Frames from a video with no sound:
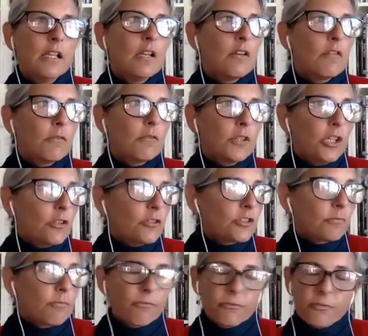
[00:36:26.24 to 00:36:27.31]
you know,
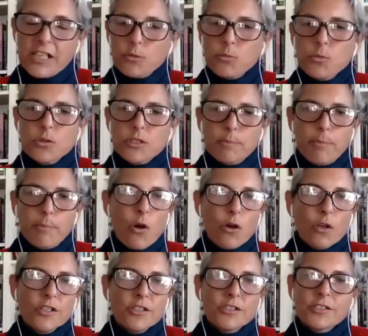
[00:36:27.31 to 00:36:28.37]
freshwater
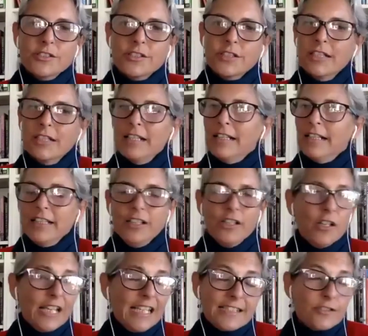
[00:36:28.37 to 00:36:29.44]
ponds, you know,
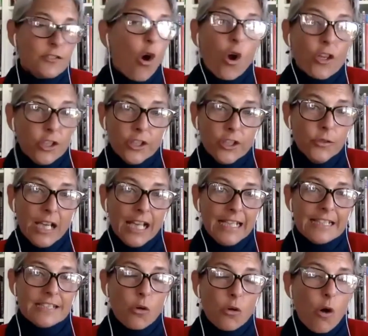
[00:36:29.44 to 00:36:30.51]
it's not new, and
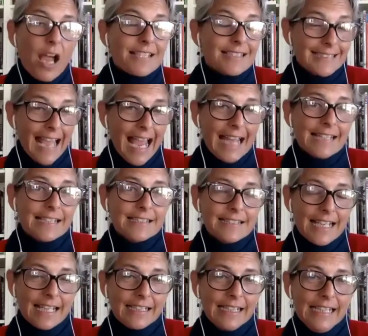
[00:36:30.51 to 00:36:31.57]
it's quite a standard
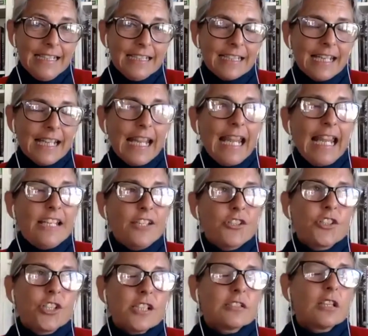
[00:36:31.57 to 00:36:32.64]
technique. It's
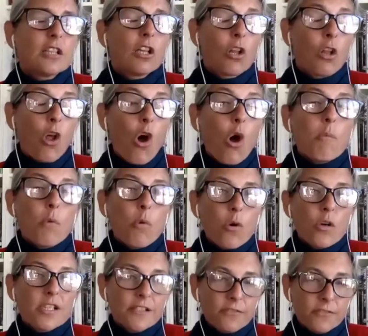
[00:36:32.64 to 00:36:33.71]
just a lot more
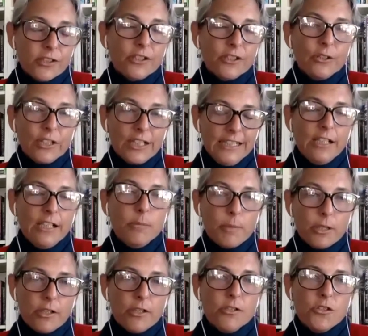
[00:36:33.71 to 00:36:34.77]
difficult in the open
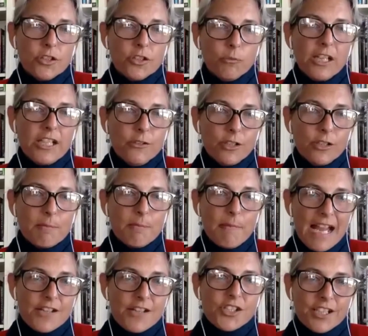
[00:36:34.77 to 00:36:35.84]
ocean, where you can
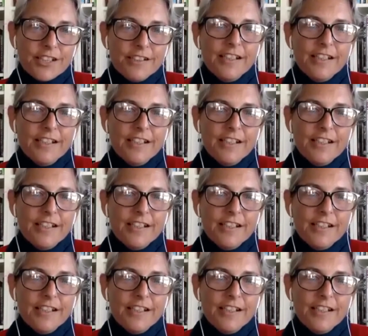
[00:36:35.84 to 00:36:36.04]
imagine